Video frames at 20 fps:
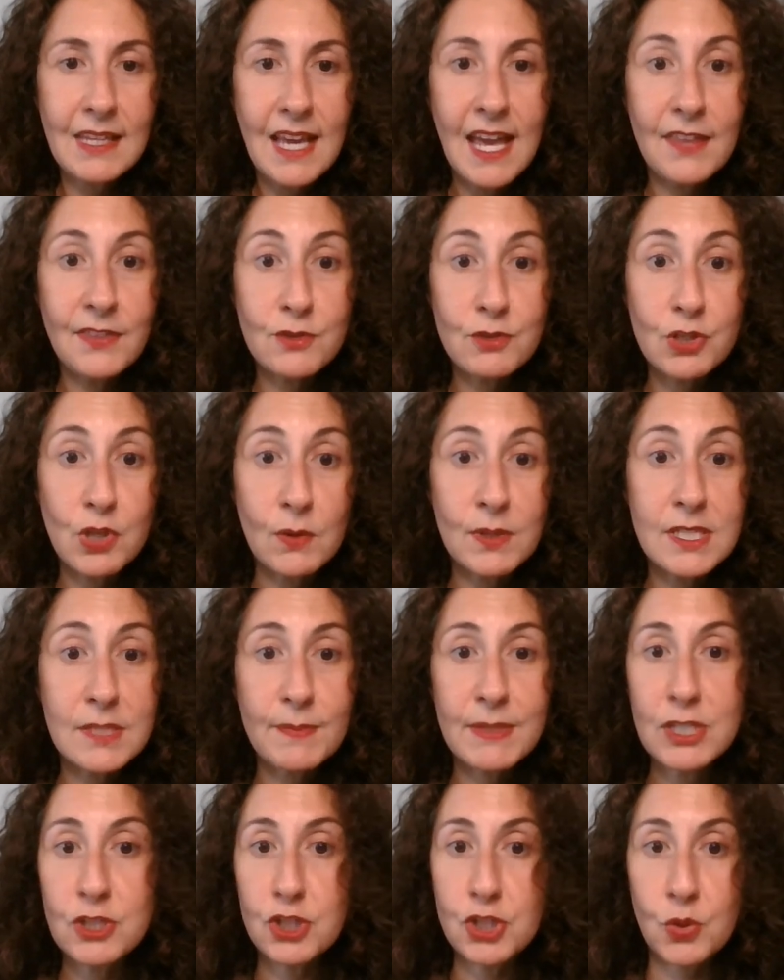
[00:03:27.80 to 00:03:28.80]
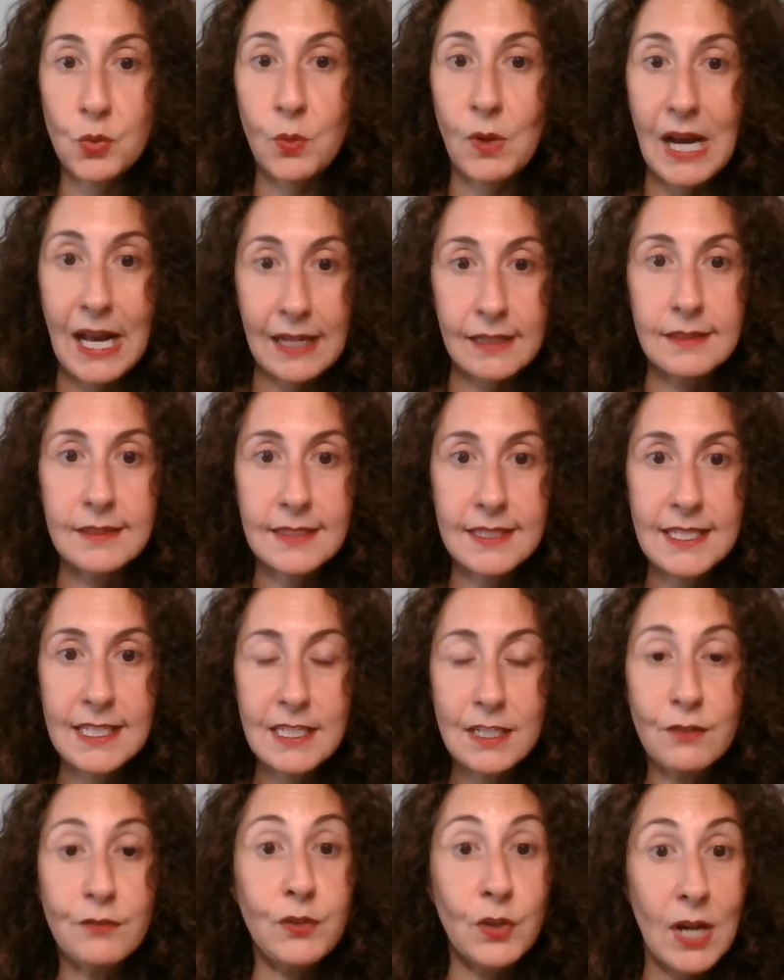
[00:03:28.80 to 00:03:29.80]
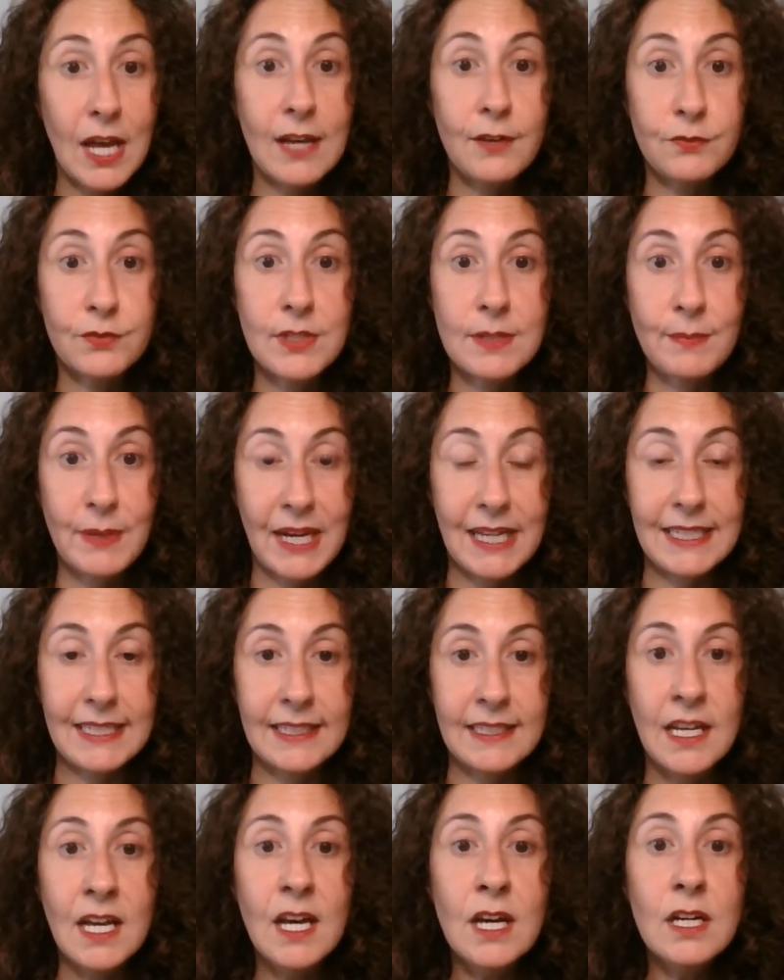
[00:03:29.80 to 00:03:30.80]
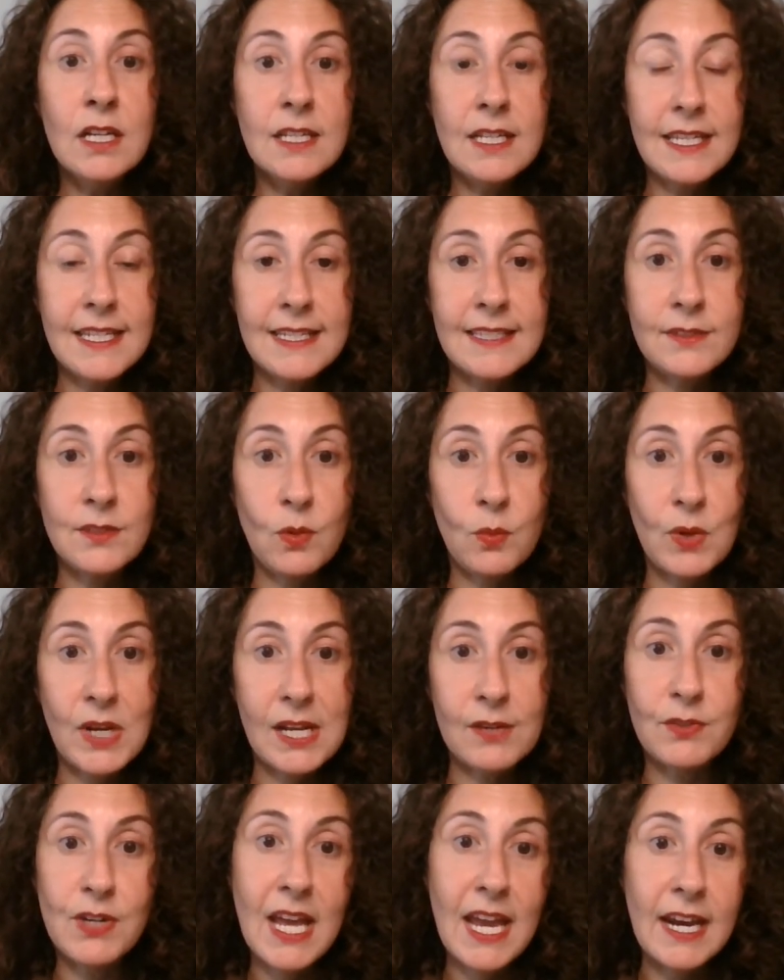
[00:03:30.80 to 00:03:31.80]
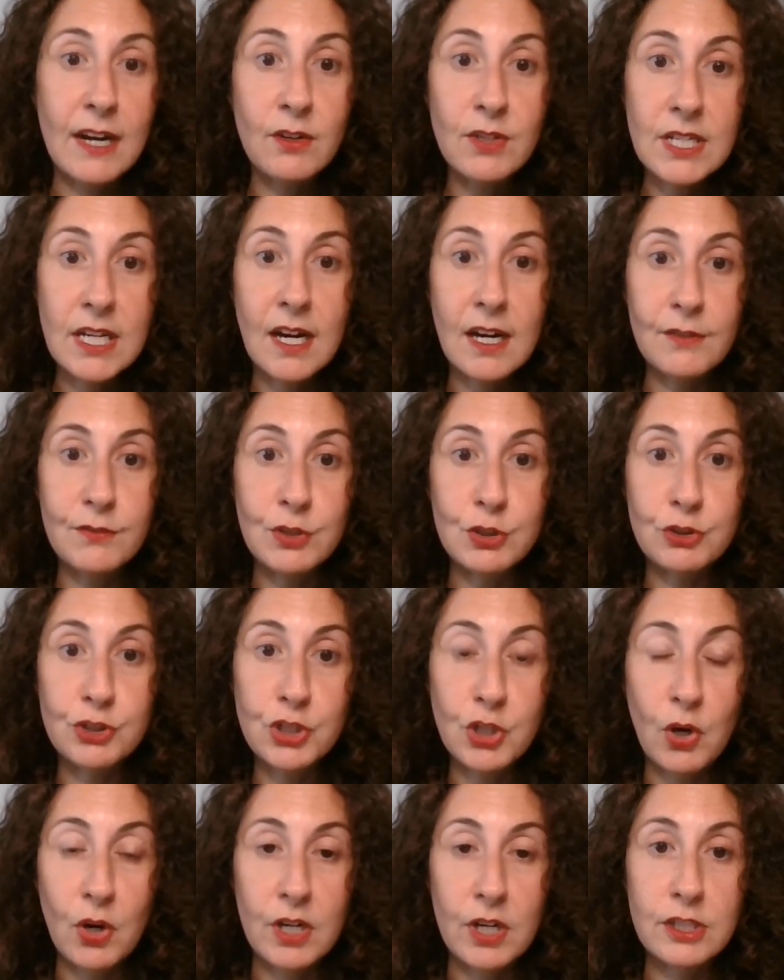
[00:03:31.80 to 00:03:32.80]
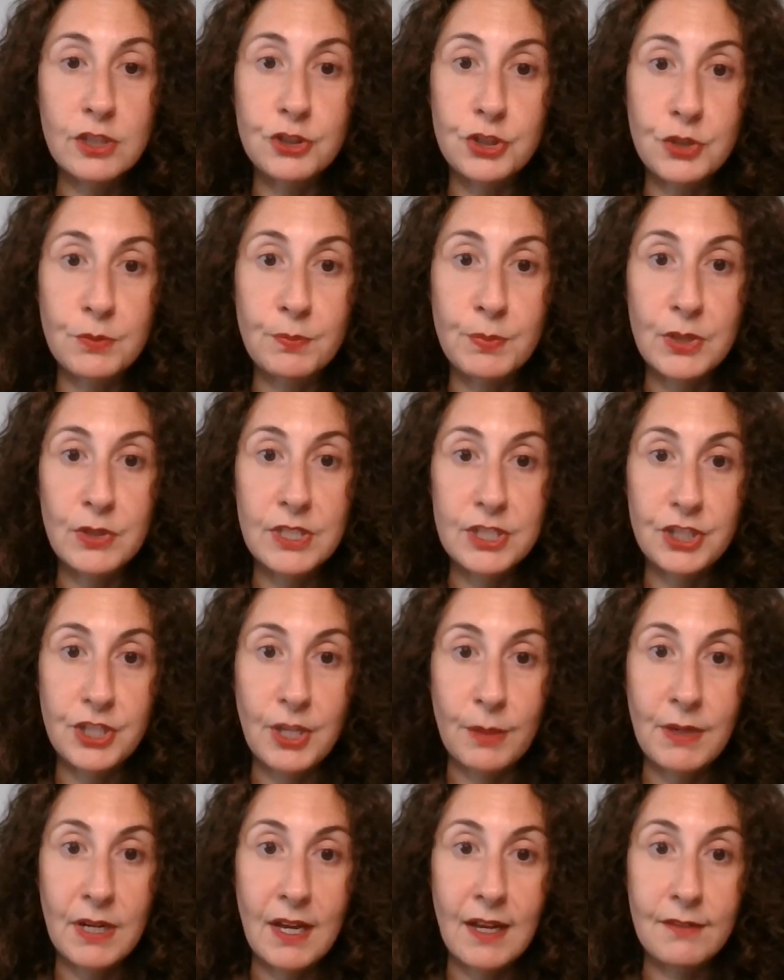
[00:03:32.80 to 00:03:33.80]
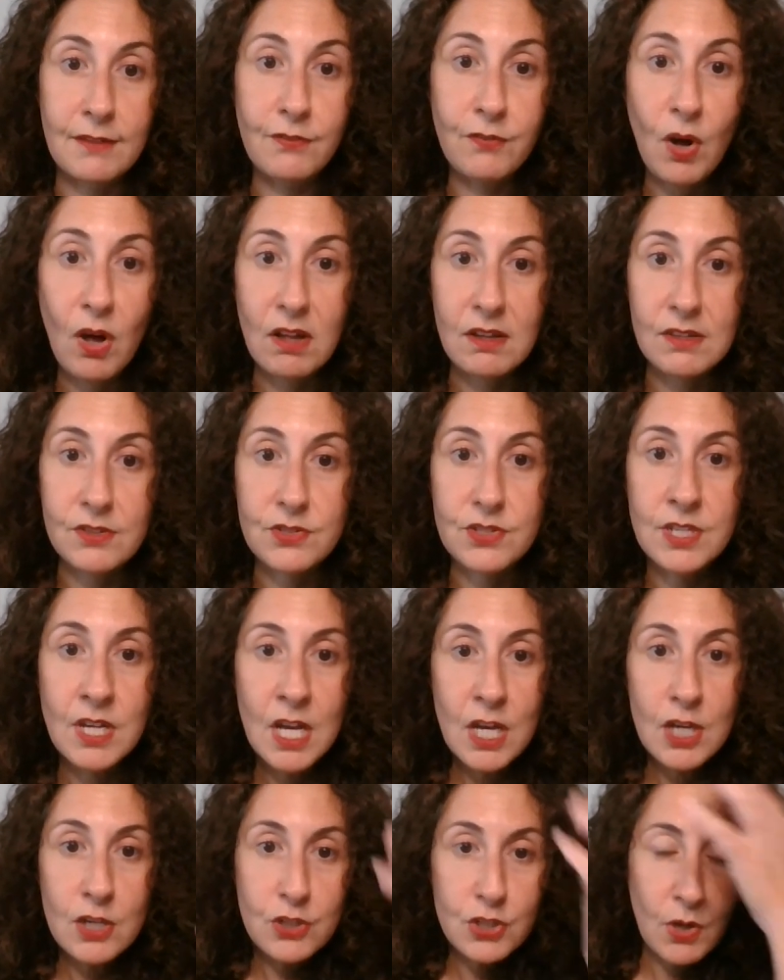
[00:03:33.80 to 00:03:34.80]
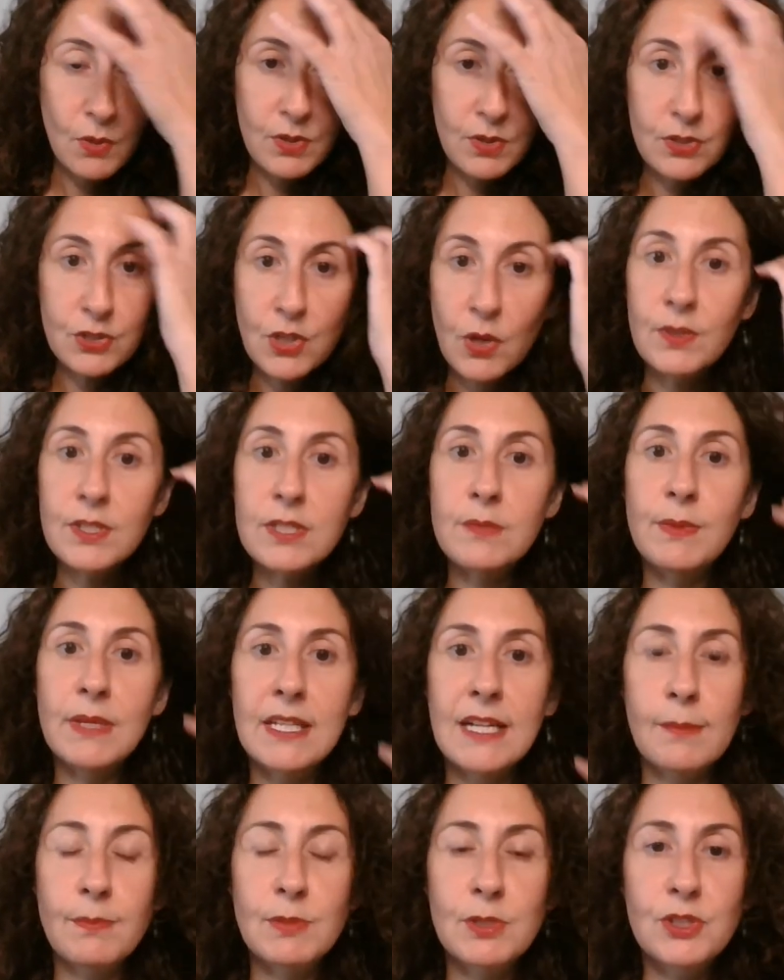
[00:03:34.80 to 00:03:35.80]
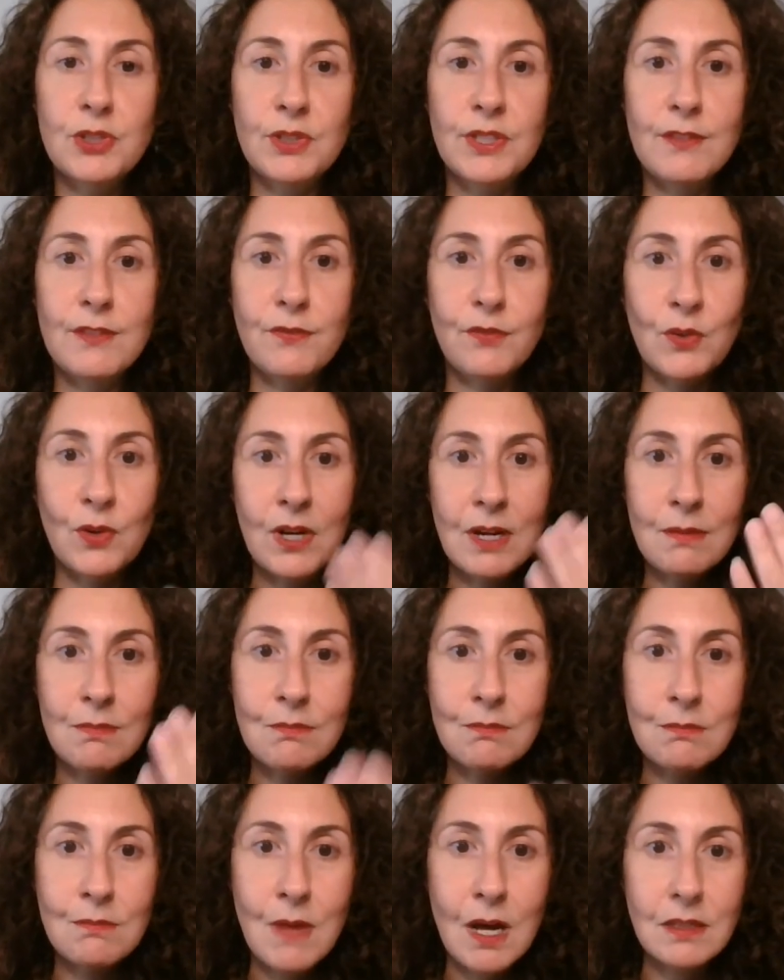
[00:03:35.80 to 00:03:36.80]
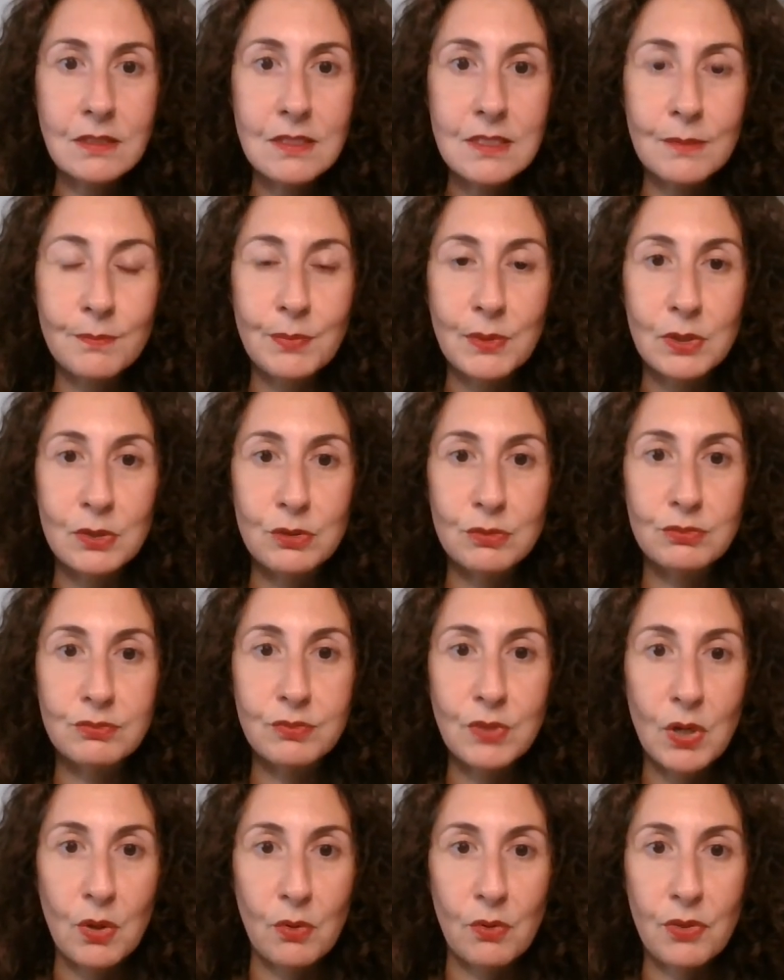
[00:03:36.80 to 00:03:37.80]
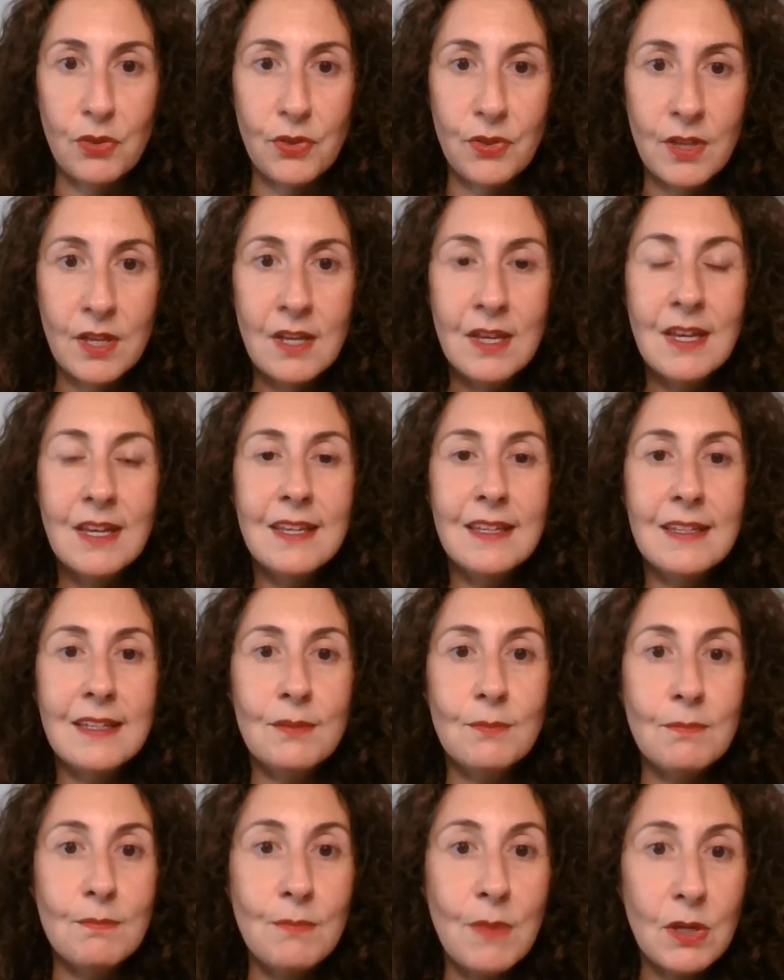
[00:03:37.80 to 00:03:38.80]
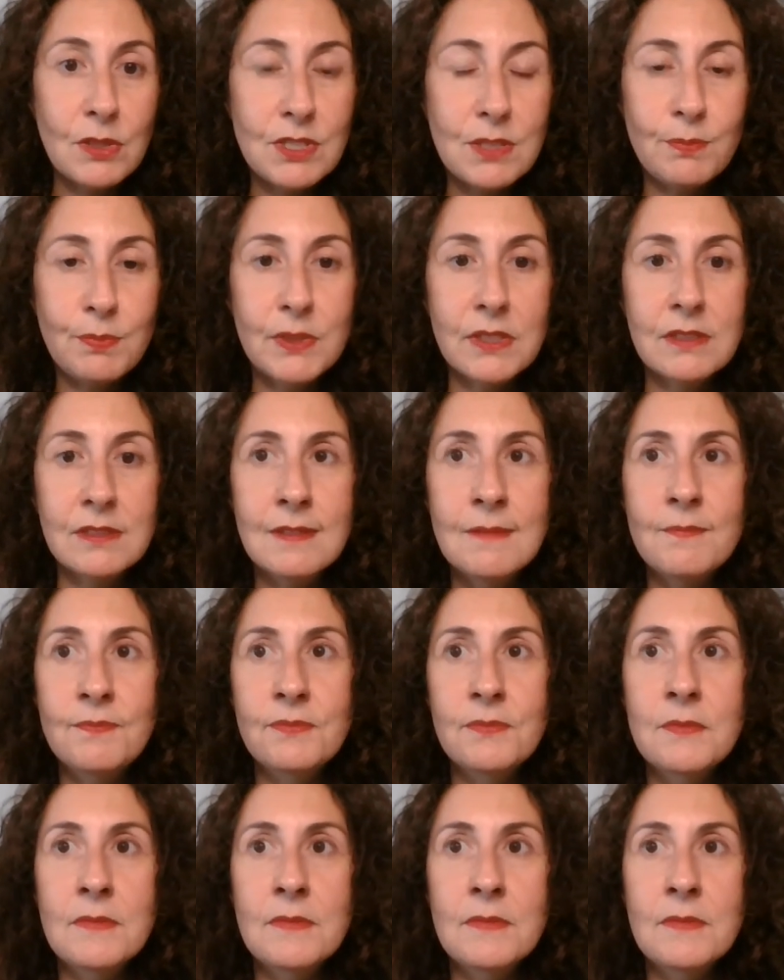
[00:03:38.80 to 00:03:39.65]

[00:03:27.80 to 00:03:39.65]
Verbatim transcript: and there's going to be a duality for everybody in whatever area of your chart Jupiter in Gemini falls. So there's going to be an opportunity for multiple growth, multiple